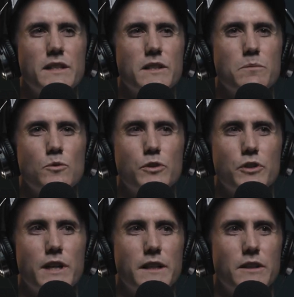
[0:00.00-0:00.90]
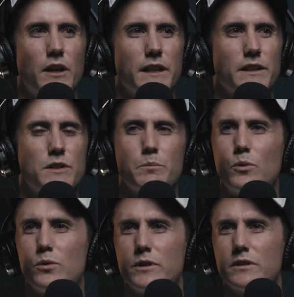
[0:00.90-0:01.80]
guess it's more treated like a
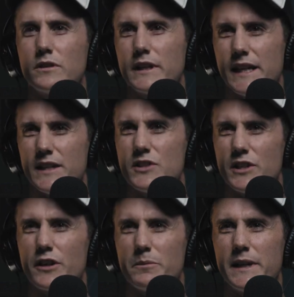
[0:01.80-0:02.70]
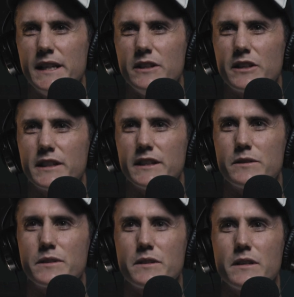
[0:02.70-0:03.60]
sport, I guess, you know what I mean? Like
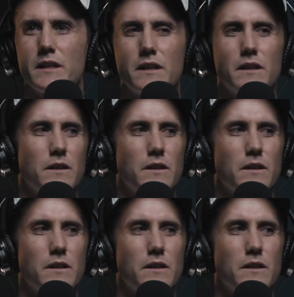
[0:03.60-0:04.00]
it's...